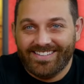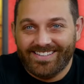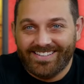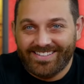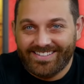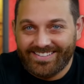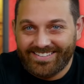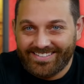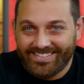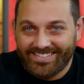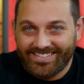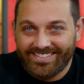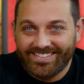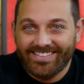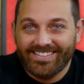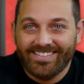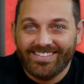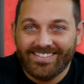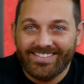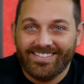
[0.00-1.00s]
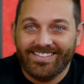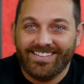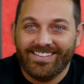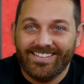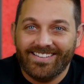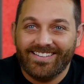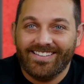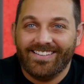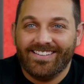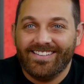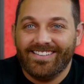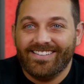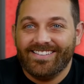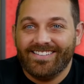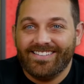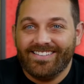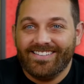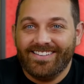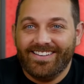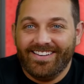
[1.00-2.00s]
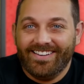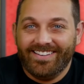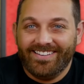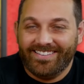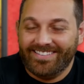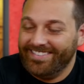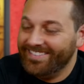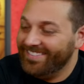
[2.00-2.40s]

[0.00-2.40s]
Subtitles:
This person isn't speaking.